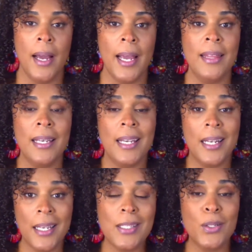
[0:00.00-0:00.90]
right? And then
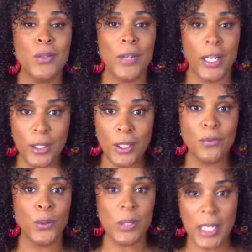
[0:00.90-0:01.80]
getting into a
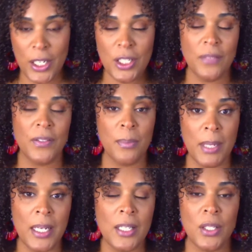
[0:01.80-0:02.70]
regular rotation of
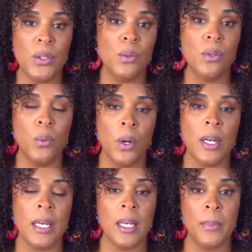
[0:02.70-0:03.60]
committing to do the
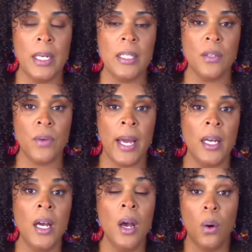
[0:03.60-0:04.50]
work and committing to
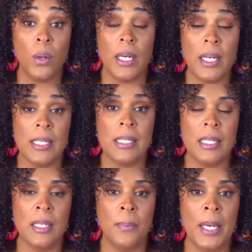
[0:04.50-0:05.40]
write on a
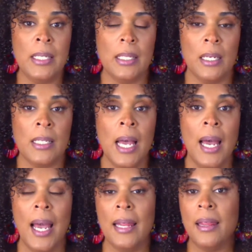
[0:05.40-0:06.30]
consistent basis.
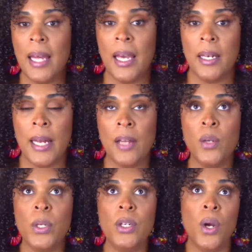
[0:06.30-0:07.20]
And then now that
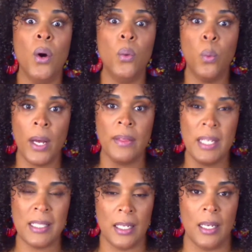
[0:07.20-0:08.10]
we know what
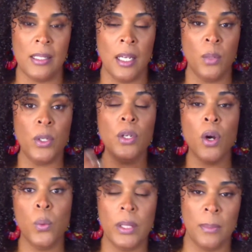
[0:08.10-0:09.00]
this is, now that we
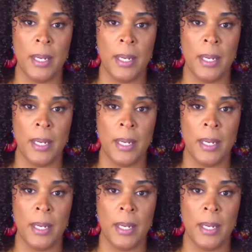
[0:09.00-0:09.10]
know what the